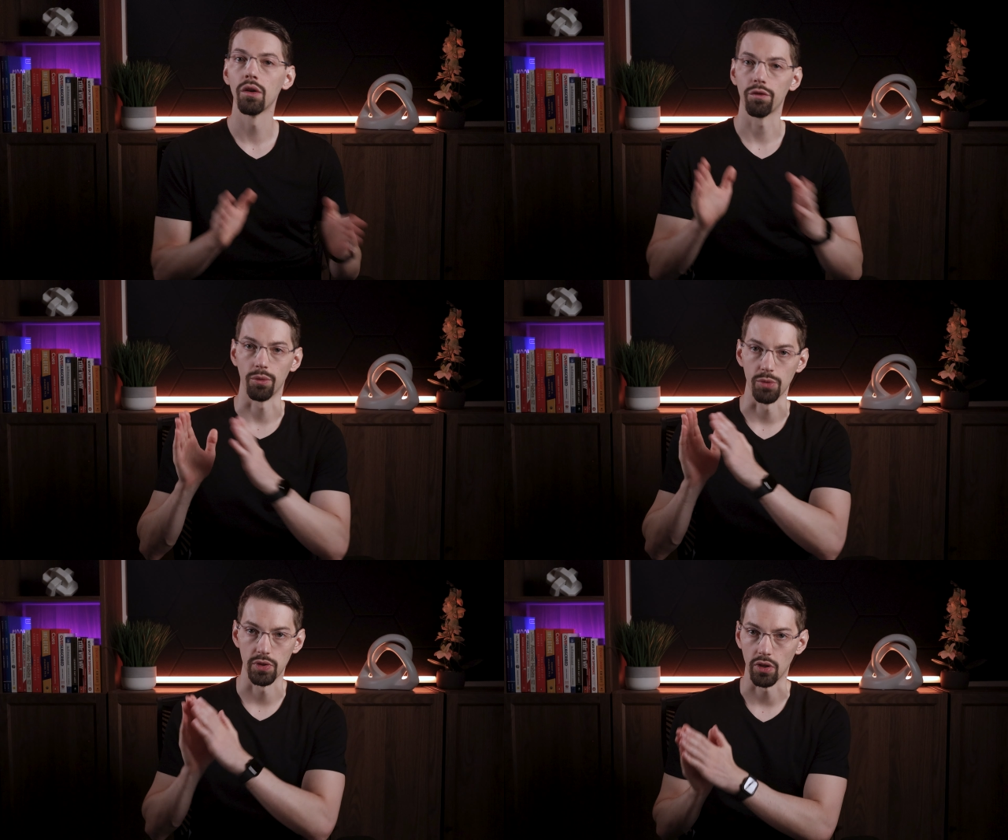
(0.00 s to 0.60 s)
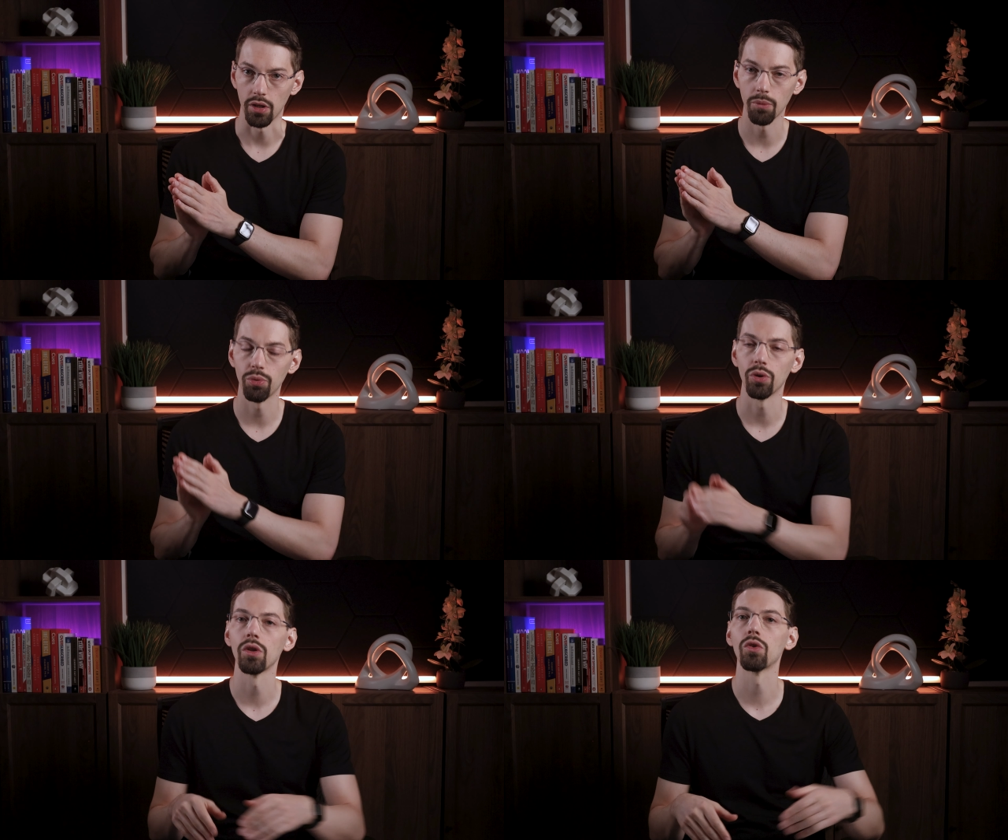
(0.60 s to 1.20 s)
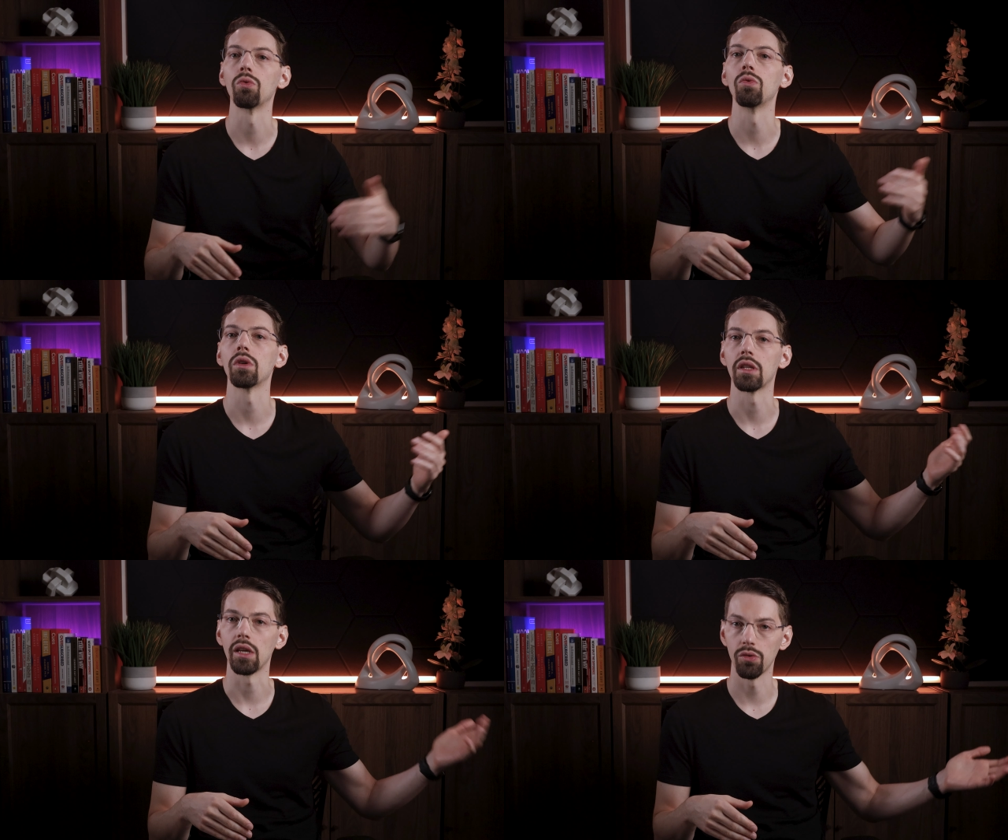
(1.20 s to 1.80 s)
from a starting point to
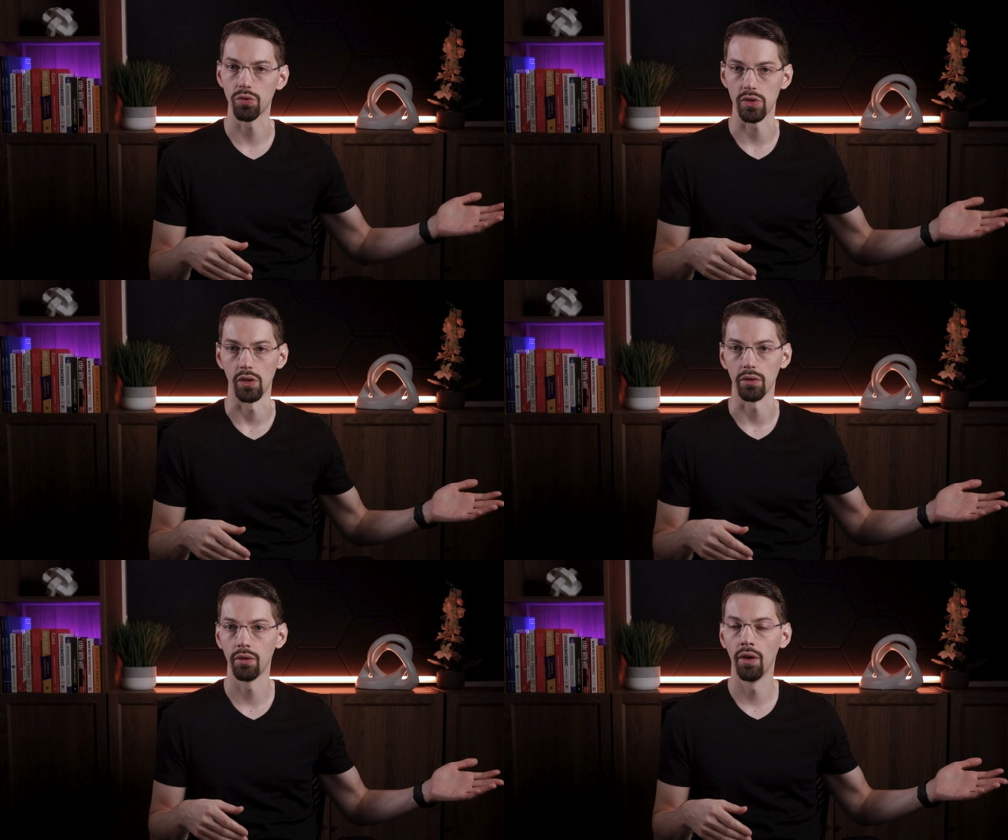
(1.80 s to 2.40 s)
the end result.